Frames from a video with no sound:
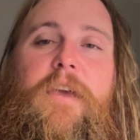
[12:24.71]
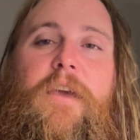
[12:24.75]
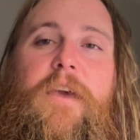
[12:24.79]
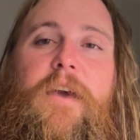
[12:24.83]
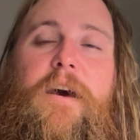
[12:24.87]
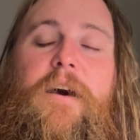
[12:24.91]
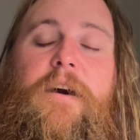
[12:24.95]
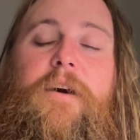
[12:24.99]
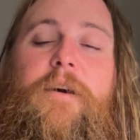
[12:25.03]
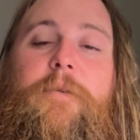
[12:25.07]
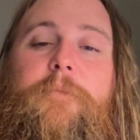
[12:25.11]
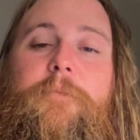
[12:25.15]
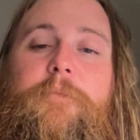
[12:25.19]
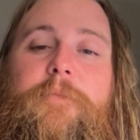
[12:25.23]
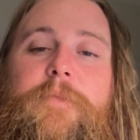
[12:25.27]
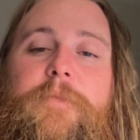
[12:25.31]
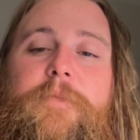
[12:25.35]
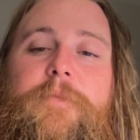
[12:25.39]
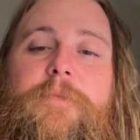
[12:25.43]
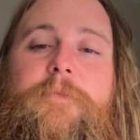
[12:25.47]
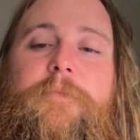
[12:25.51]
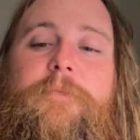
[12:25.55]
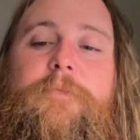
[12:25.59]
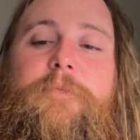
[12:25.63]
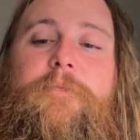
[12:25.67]

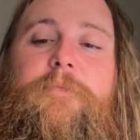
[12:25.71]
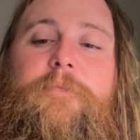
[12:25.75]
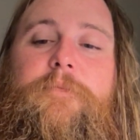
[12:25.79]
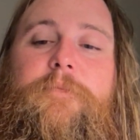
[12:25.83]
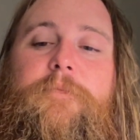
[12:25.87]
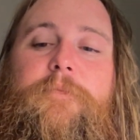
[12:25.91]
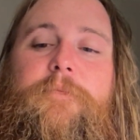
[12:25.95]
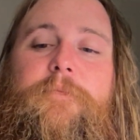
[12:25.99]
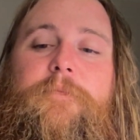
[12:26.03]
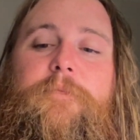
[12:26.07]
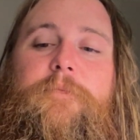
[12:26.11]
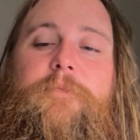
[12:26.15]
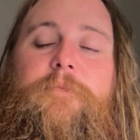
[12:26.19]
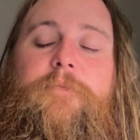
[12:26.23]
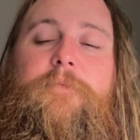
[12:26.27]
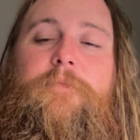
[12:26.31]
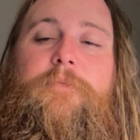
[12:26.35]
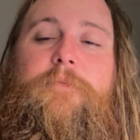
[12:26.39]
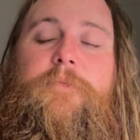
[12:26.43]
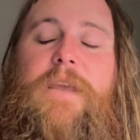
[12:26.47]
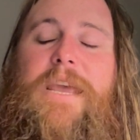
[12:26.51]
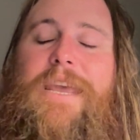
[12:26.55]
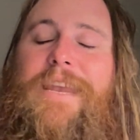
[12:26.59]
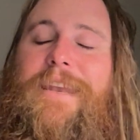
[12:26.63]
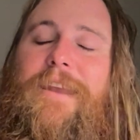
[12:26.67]

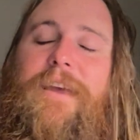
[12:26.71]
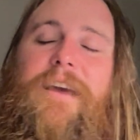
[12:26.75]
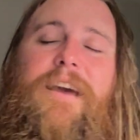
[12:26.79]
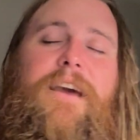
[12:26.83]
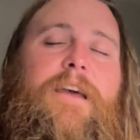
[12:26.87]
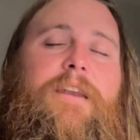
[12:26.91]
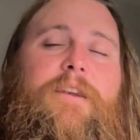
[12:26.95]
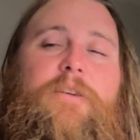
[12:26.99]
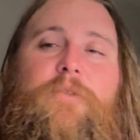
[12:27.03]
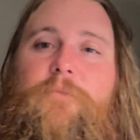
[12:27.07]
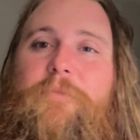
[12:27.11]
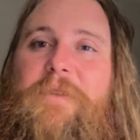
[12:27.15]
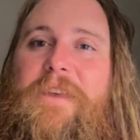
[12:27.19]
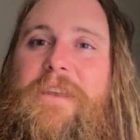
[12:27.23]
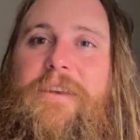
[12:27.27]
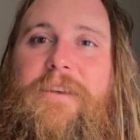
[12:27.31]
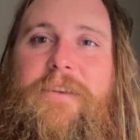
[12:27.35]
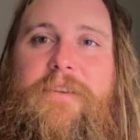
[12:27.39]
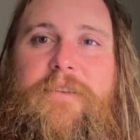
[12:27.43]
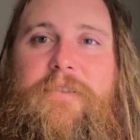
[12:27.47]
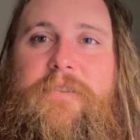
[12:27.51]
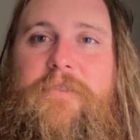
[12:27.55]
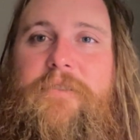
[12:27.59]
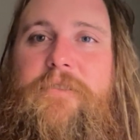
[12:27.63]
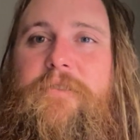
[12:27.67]
And I don't mean
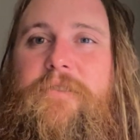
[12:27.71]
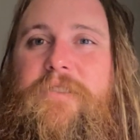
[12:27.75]
this,